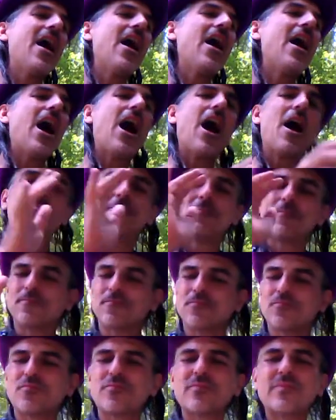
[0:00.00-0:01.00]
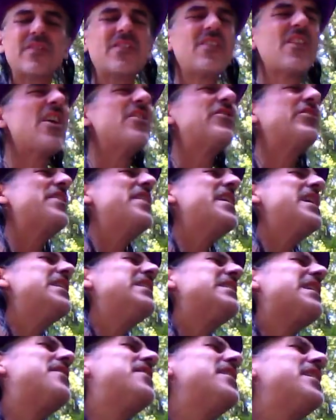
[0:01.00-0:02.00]
Um, so I think
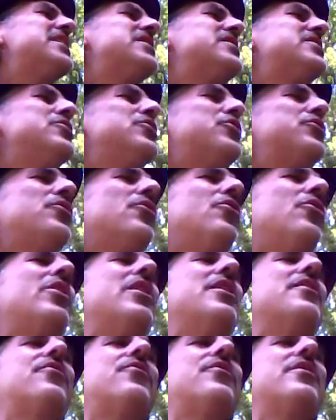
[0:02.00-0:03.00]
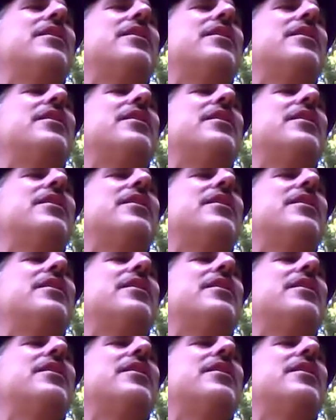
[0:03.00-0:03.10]
it, I think it's useful if we